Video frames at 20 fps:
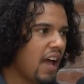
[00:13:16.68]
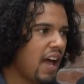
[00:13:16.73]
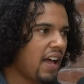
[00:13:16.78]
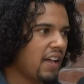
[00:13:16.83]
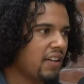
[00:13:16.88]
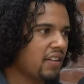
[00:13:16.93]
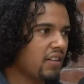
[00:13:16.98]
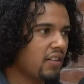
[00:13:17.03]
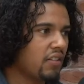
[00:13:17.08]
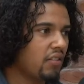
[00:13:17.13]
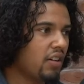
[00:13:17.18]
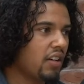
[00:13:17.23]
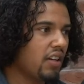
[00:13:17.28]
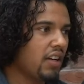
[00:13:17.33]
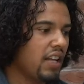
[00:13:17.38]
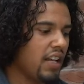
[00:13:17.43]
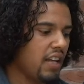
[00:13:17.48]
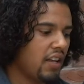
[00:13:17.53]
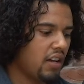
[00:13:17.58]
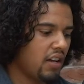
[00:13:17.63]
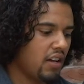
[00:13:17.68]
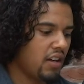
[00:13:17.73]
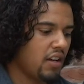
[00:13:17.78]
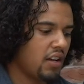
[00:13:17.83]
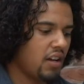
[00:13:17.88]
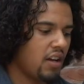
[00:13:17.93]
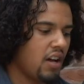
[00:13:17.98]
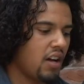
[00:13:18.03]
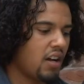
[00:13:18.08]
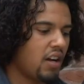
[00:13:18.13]
And luckily,
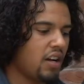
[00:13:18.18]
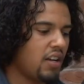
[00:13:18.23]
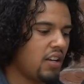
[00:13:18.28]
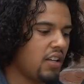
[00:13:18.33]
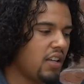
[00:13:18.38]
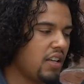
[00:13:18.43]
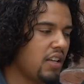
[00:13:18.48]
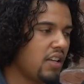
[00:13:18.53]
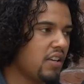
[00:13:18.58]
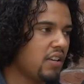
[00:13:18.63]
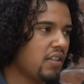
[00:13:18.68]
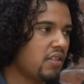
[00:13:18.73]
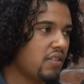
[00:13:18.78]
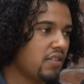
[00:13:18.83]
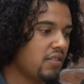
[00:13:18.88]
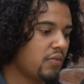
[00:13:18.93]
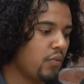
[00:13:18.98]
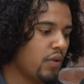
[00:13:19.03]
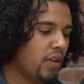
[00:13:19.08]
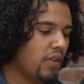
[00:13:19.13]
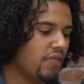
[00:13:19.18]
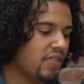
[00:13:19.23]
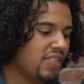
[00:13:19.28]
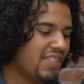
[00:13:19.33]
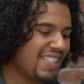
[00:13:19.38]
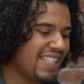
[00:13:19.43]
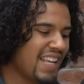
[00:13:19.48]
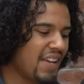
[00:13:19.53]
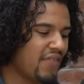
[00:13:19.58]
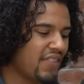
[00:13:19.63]
I got the keys with
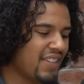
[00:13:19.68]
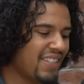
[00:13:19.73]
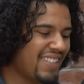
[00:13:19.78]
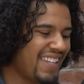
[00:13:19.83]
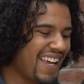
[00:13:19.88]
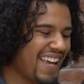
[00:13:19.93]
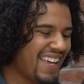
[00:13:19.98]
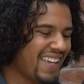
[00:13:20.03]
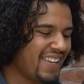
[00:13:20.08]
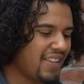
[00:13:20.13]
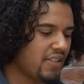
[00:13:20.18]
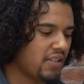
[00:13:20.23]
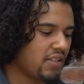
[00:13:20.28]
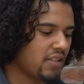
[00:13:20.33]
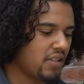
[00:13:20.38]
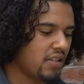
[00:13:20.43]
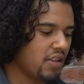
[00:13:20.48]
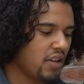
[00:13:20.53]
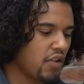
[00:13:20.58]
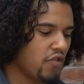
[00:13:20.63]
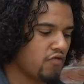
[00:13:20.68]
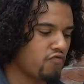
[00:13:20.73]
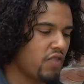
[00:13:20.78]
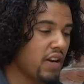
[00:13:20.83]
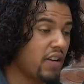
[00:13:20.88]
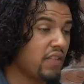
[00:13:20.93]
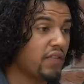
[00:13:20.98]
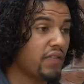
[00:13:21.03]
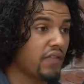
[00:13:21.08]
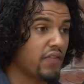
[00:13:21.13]
7 days
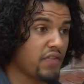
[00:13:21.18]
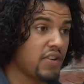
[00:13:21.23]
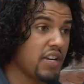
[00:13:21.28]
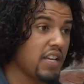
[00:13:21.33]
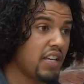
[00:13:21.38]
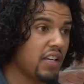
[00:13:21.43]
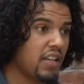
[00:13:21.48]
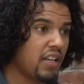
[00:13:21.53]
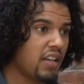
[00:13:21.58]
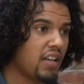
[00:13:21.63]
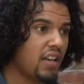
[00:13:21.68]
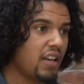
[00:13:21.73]
rent free.